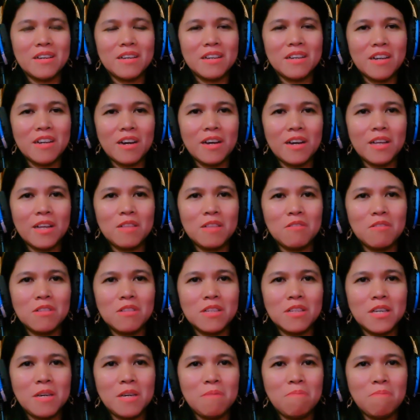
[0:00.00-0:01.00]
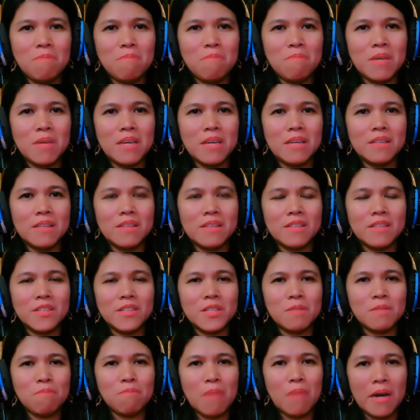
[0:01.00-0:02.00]
God will give me
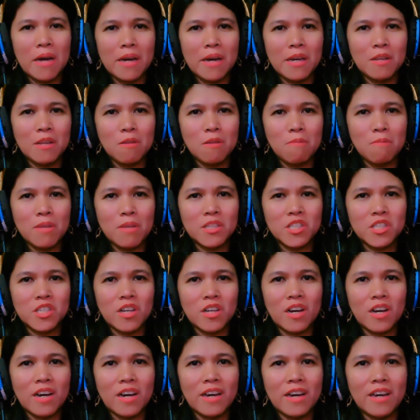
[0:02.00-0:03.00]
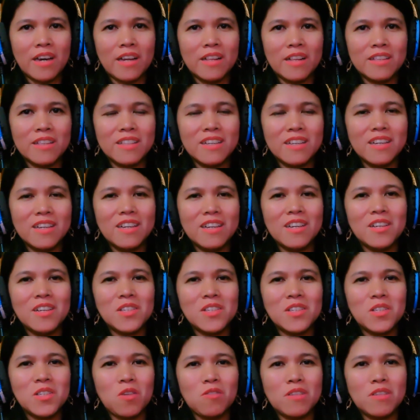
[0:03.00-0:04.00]
this mind of a child
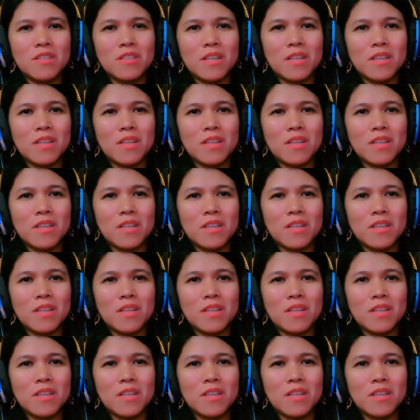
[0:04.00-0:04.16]
so that